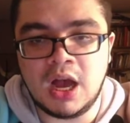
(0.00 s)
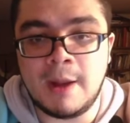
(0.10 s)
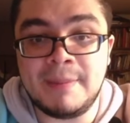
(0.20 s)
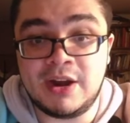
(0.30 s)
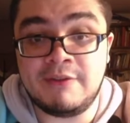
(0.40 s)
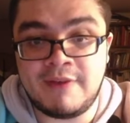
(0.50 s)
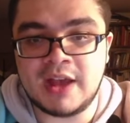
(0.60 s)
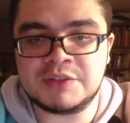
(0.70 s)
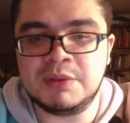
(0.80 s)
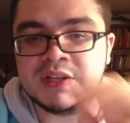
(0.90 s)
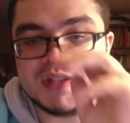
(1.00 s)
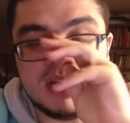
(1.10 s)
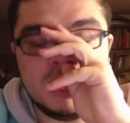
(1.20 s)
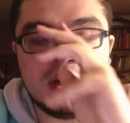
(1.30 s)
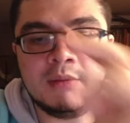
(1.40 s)
better fast because they
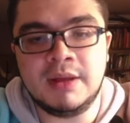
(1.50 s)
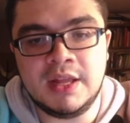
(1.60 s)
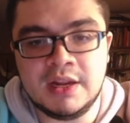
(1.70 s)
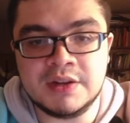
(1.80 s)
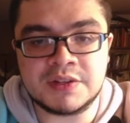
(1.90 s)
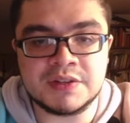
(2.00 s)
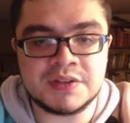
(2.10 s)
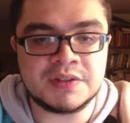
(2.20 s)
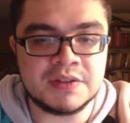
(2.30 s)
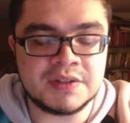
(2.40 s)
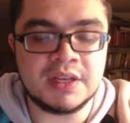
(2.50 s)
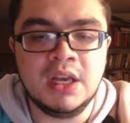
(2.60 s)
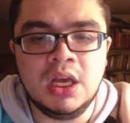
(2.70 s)
need him and they need his consistency.